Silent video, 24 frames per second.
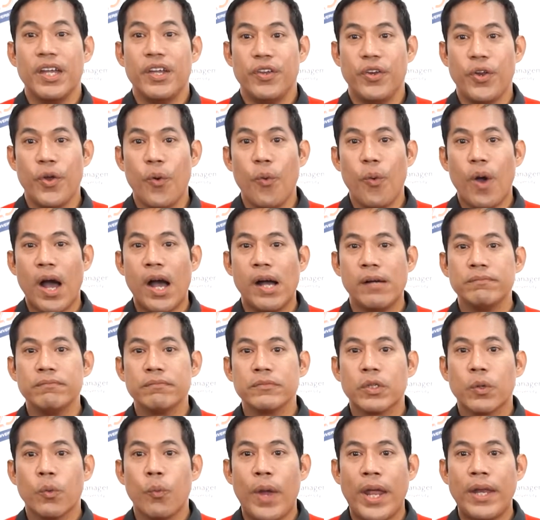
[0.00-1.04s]
You
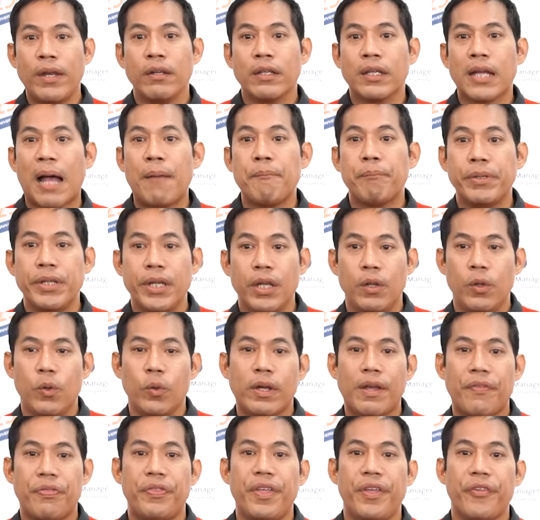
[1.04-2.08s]
know, when company
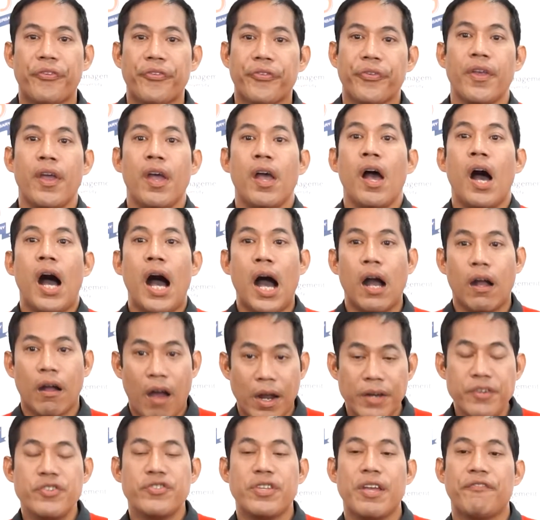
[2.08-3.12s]
look at this
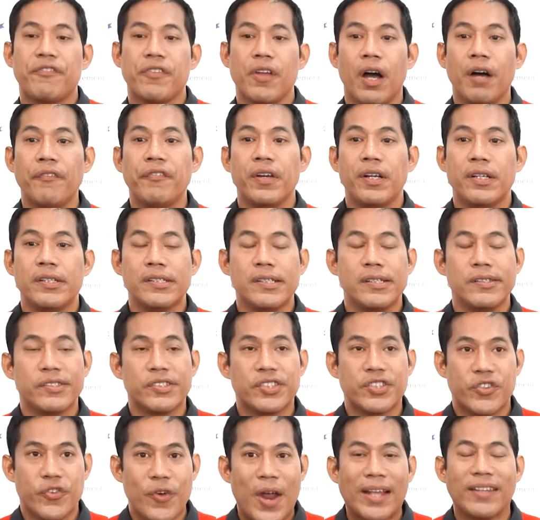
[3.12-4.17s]
concept of
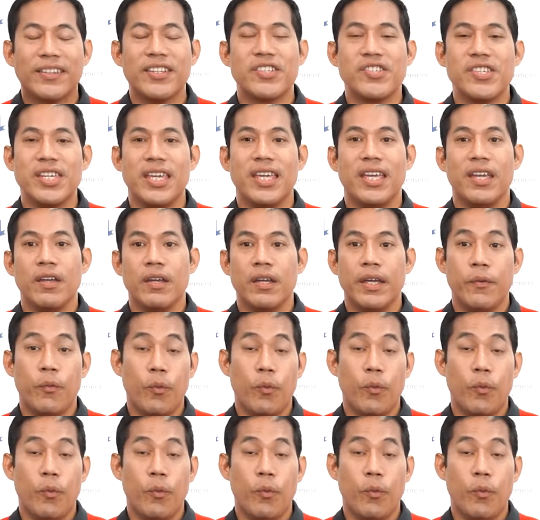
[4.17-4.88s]
strategy